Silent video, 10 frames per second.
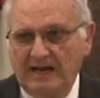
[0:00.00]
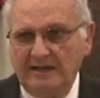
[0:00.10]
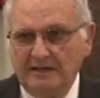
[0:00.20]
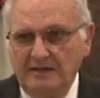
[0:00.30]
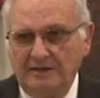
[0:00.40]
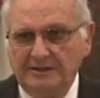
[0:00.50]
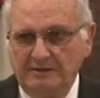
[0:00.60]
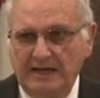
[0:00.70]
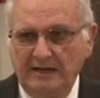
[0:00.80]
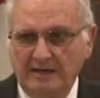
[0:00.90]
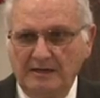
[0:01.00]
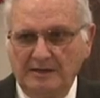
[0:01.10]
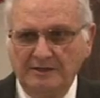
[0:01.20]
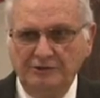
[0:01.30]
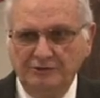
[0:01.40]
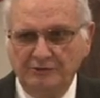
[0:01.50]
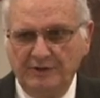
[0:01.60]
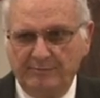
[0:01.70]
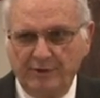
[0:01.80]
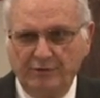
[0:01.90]
and it, conti- and it continues
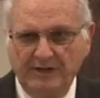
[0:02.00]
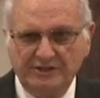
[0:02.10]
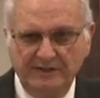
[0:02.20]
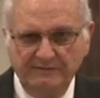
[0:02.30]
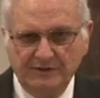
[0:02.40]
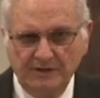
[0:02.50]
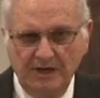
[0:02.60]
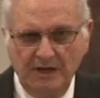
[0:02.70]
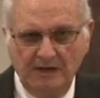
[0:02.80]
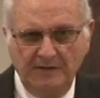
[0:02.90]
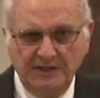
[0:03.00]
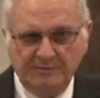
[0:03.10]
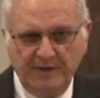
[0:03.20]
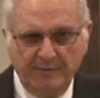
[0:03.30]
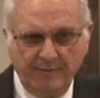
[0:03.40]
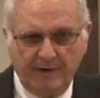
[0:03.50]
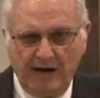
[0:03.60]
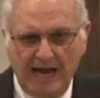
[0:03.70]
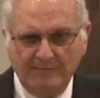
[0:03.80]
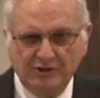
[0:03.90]
with the progressives these people that
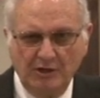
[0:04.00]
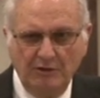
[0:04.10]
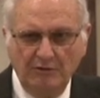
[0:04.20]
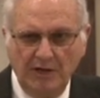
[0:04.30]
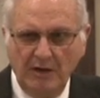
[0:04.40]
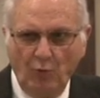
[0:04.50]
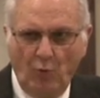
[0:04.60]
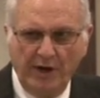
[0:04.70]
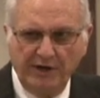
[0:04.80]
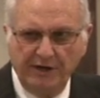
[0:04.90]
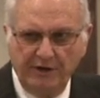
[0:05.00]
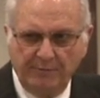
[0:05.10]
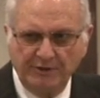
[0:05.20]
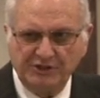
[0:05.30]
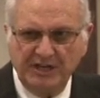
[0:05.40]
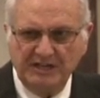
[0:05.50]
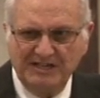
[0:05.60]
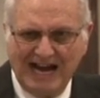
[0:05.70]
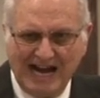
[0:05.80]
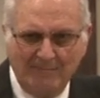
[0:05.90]
are absolutely
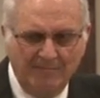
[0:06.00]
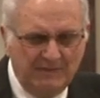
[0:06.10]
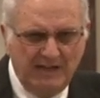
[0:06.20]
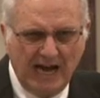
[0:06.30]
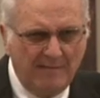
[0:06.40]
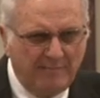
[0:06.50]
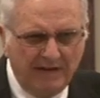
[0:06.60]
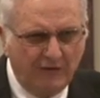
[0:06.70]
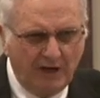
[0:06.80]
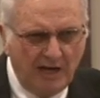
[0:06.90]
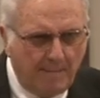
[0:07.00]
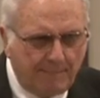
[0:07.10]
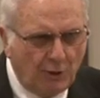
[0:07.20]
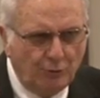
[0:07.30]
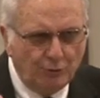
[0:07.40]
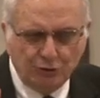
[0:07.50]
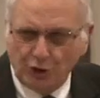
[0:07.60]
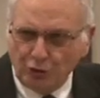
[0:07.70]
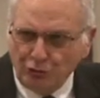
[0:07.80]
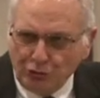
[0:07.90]
100% di- diametrically opposed
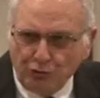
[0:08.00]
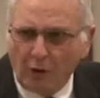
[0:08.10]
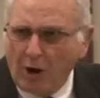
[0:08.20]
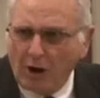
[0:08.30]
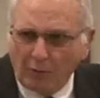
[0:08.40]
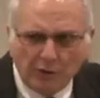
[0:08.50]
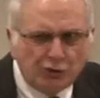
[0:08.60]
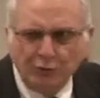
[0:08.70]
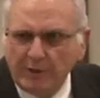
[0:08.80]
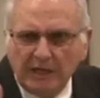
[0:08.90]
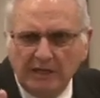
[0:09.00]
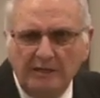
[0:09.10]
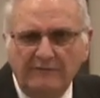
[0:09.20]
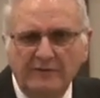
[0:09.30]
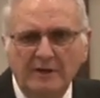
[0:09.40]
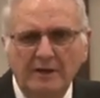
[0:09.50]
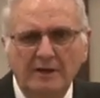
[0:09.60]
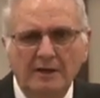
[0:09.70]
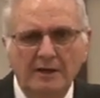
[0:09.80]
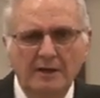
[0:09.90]
to who you are and what you believe.
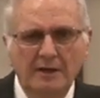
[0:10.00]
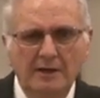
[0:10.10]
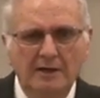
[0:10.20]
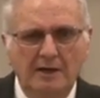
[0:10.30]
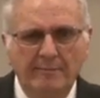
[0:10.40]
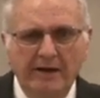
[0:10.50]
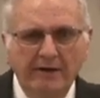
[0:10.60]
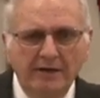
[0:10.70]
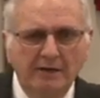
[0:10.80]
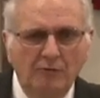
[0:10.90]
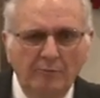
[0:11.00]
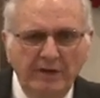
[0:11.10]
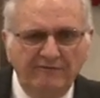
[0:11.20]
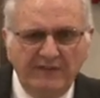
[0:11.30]
America won't be